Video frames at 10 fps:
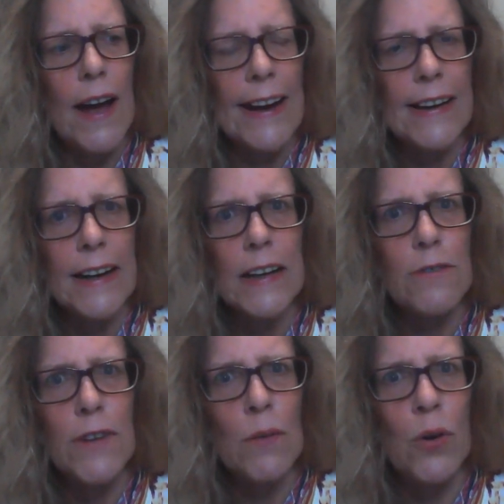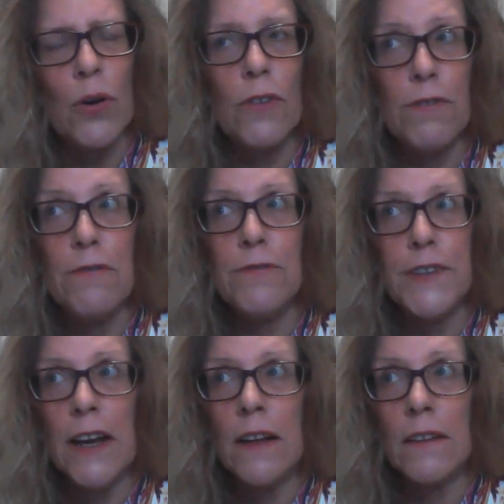aching if we walk
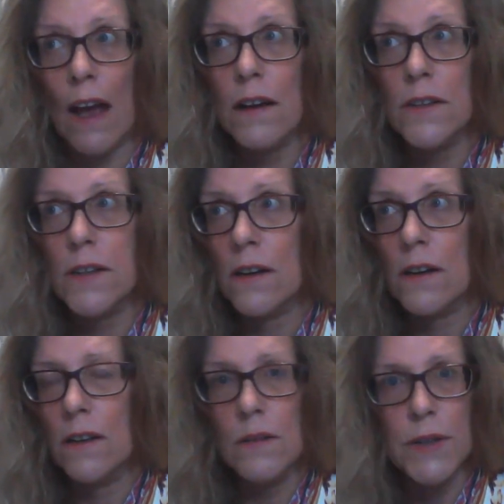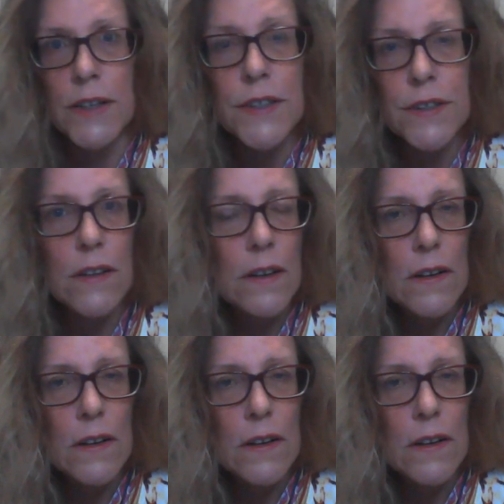fifteen thousand kilometres.